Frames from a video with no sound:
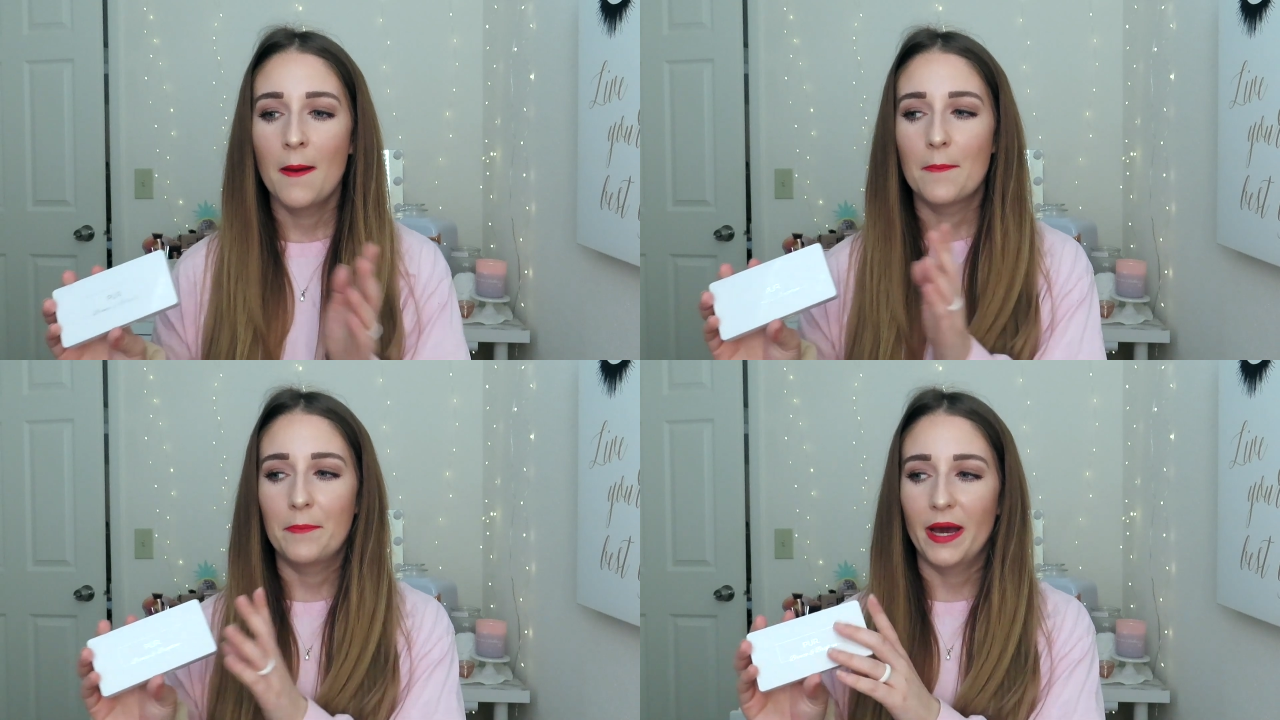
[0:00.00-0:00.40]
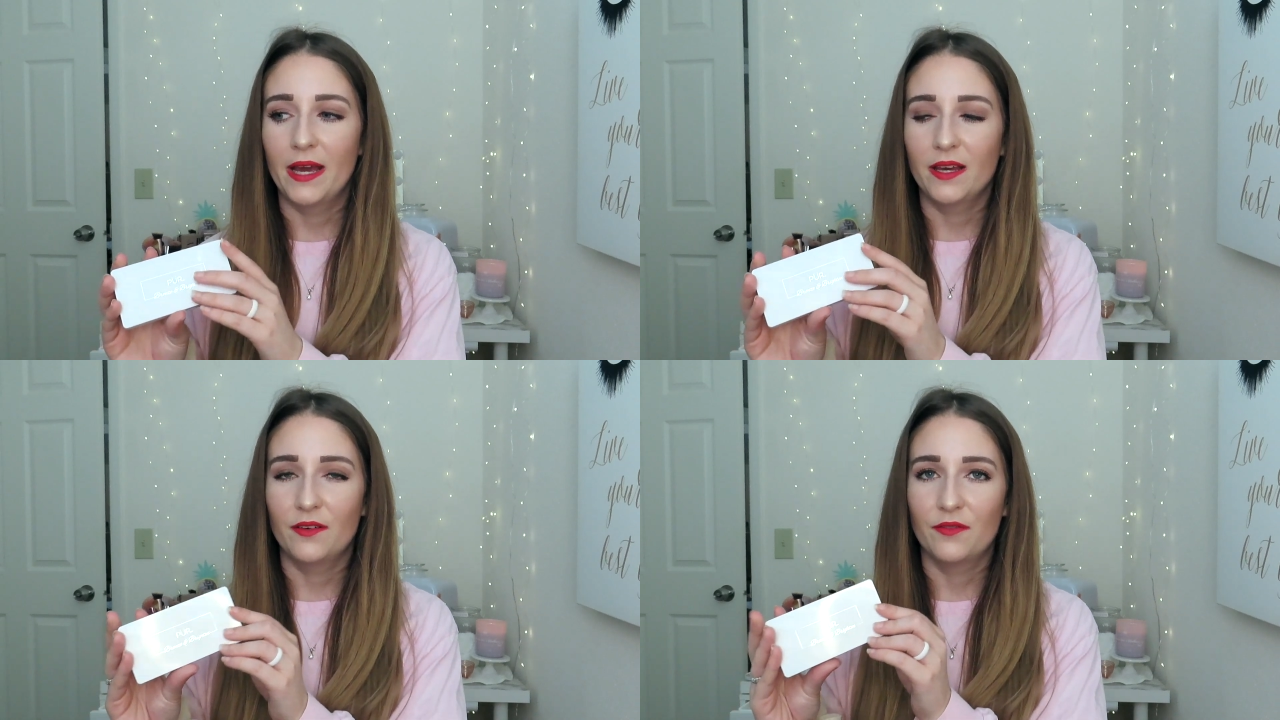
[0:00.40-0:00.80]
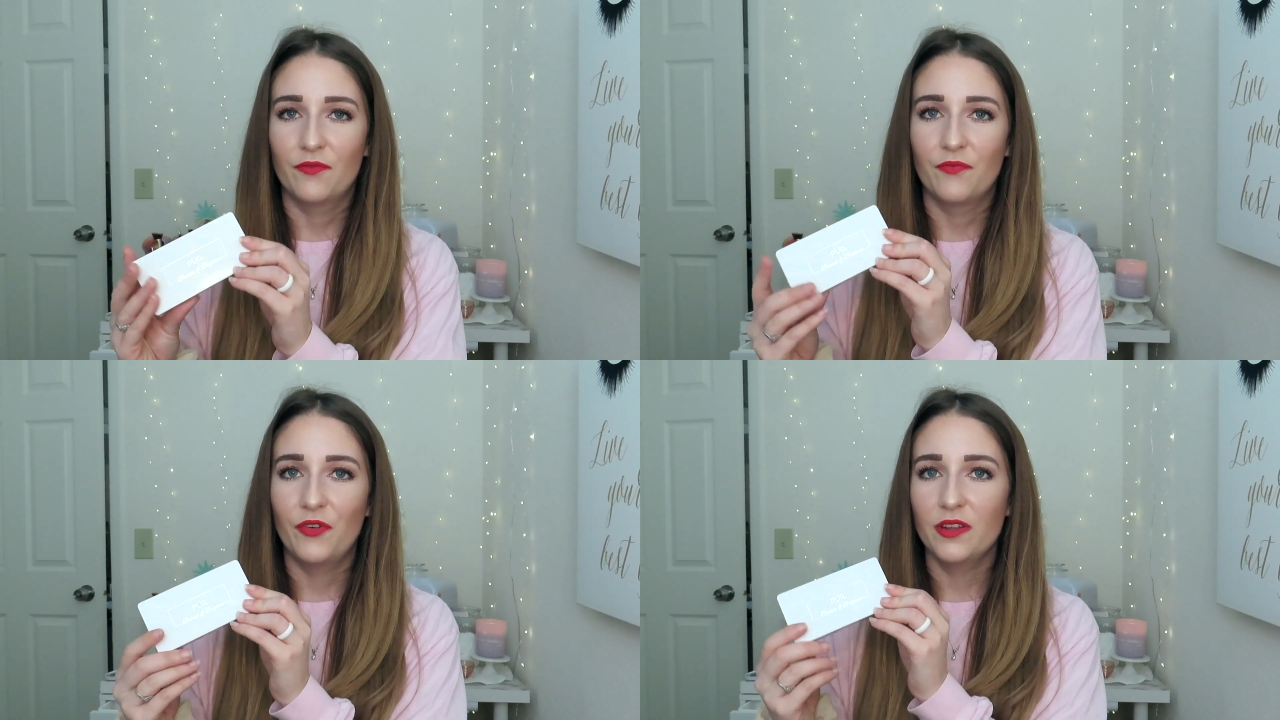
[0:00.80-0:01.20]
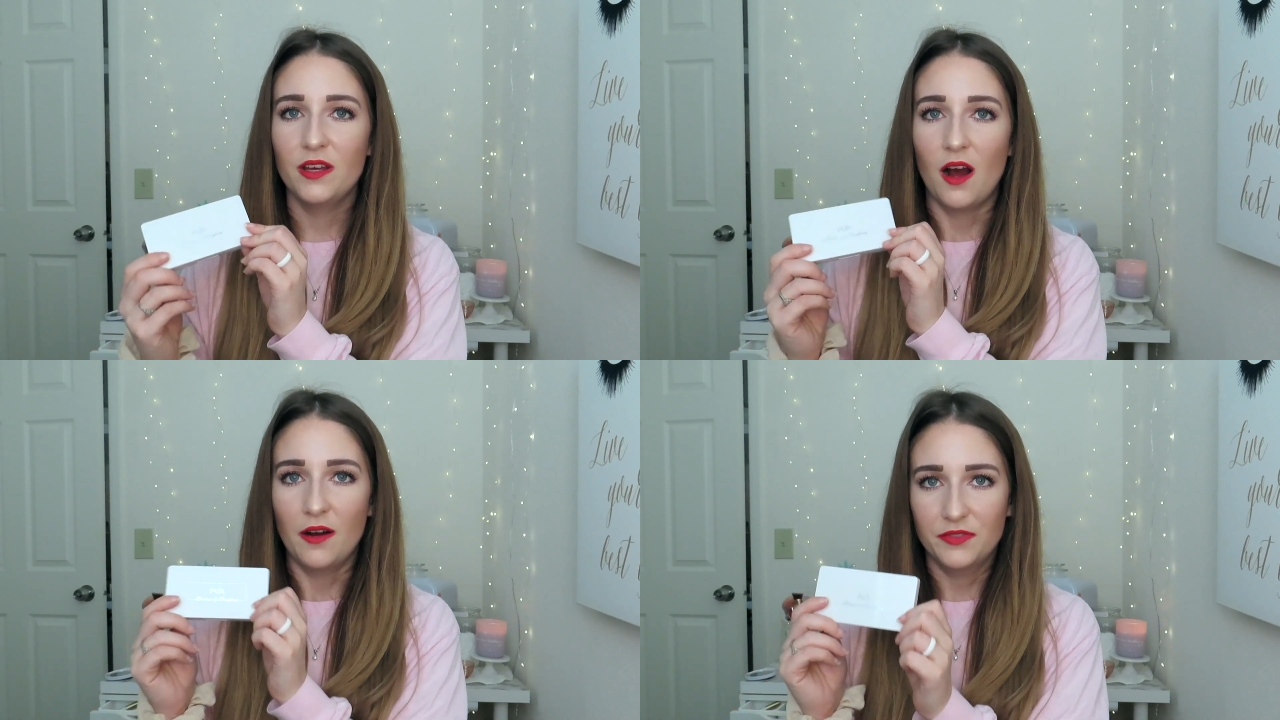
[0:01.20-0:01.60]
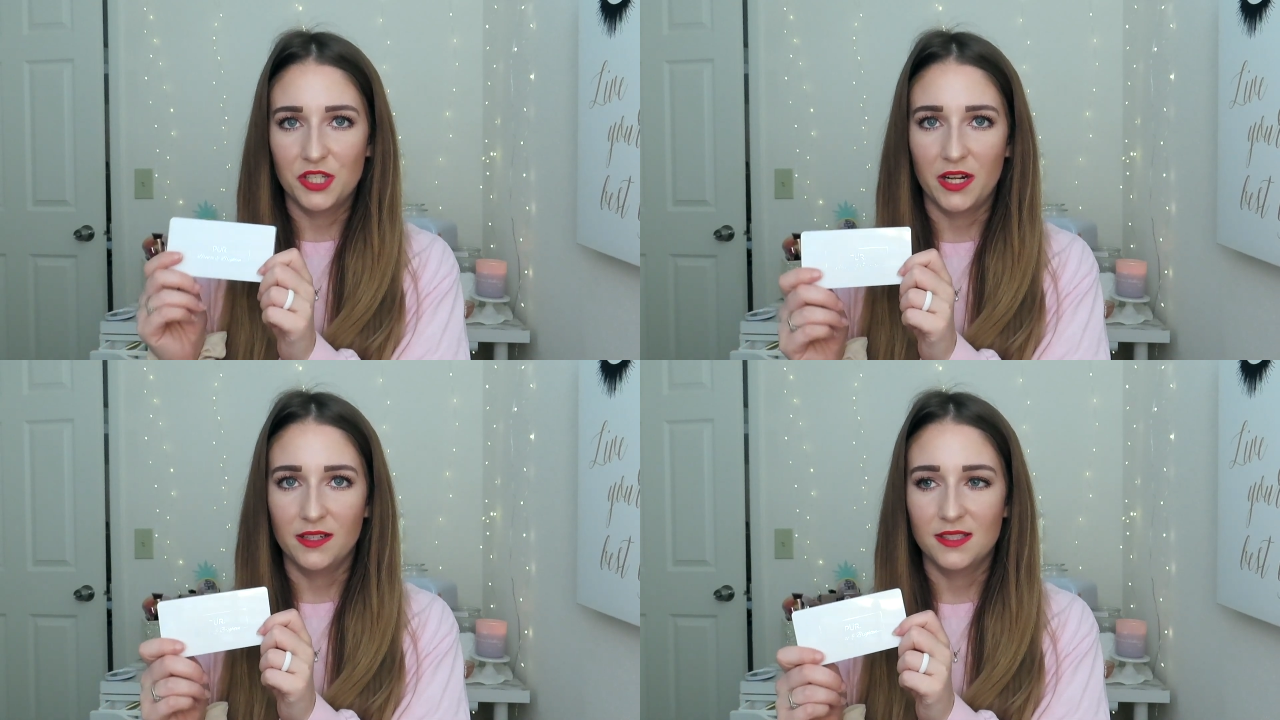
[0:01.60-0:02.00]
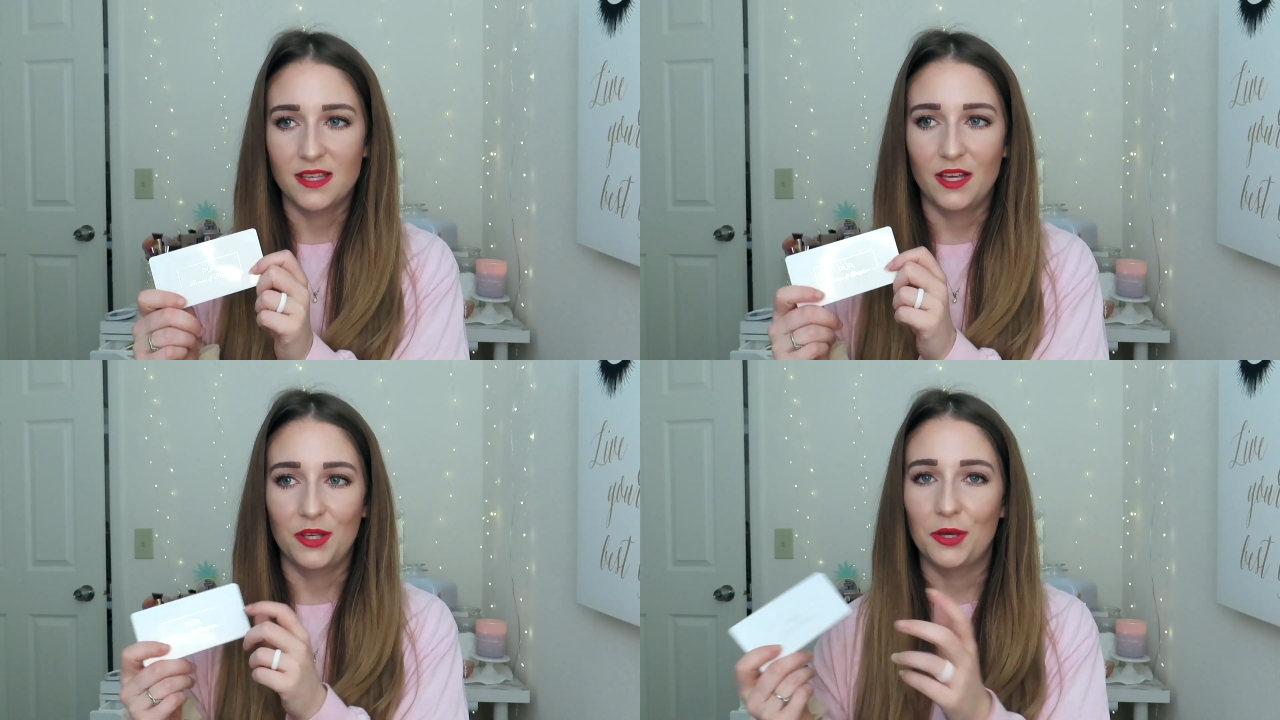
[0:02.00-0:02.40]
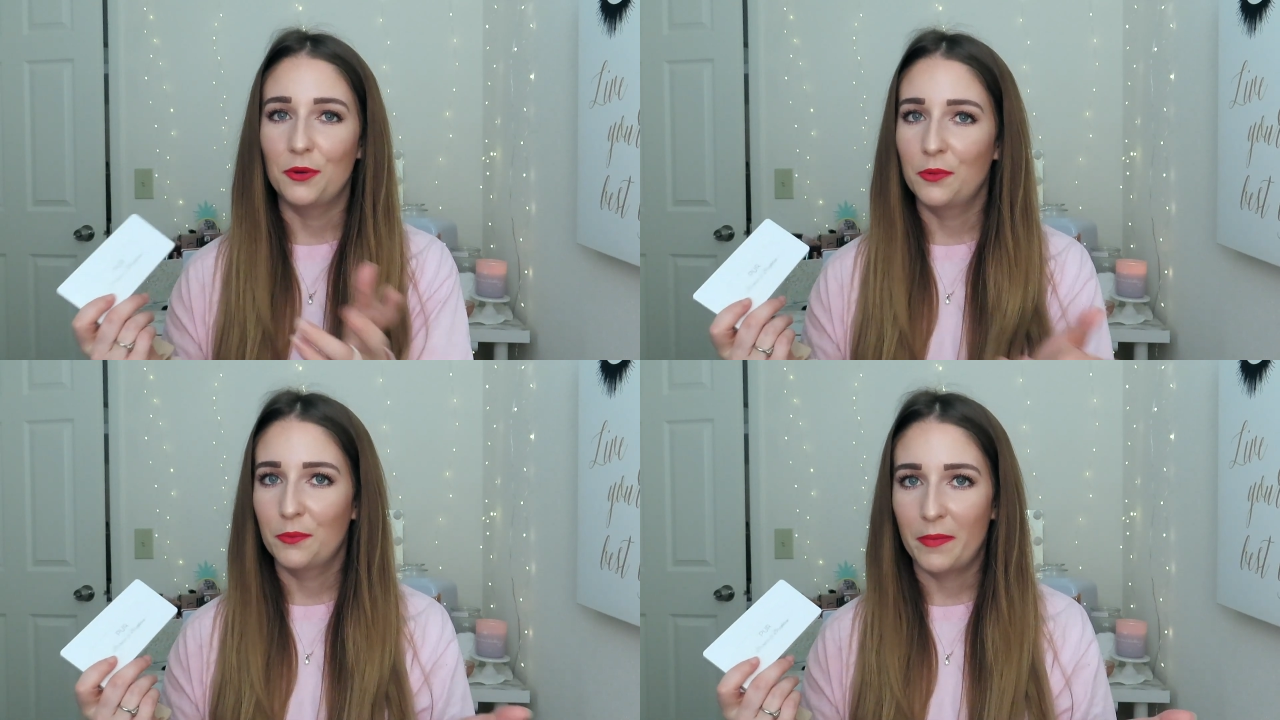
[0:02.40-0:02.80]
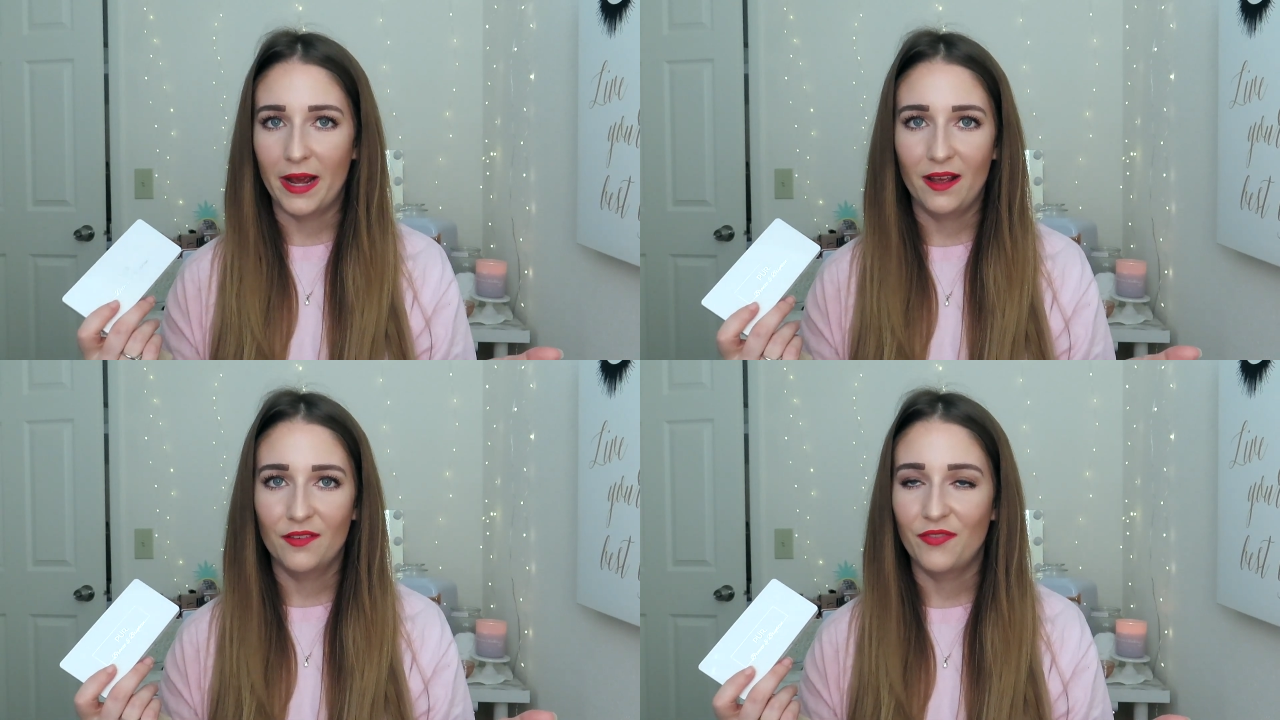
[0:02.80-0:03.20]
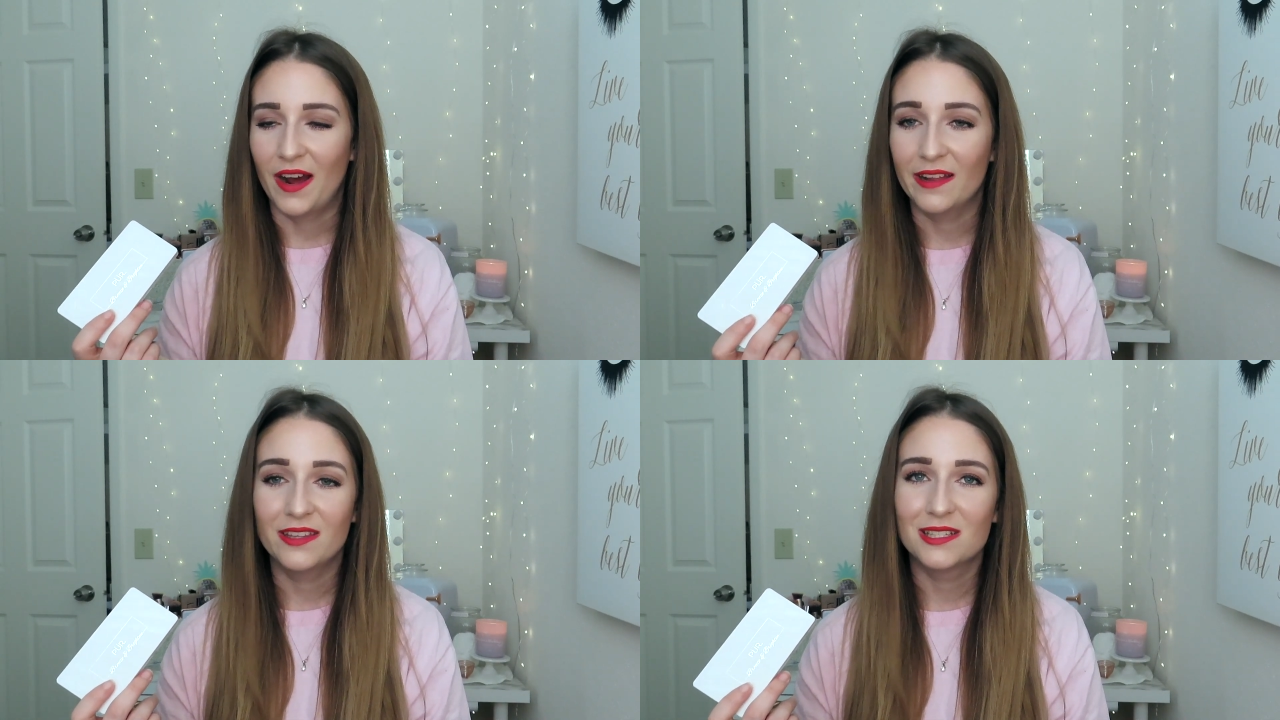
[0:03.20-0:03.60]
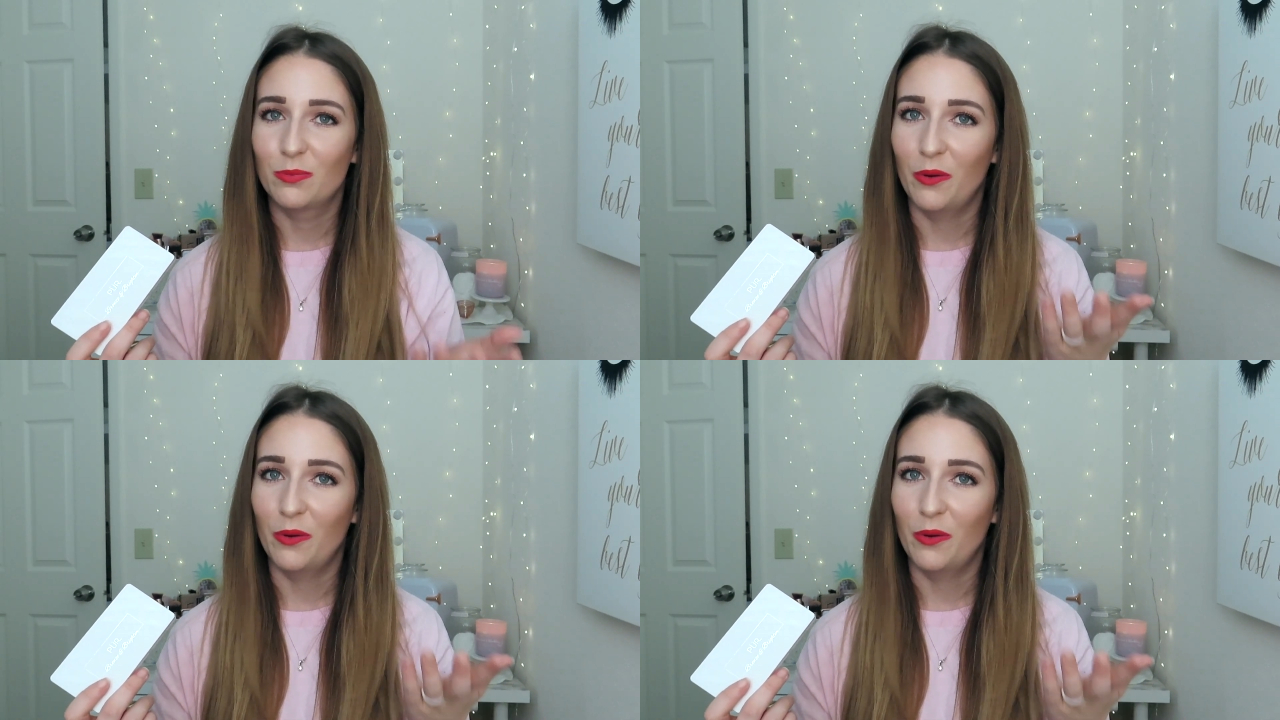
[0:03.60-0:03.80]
but for the off chance that you might find this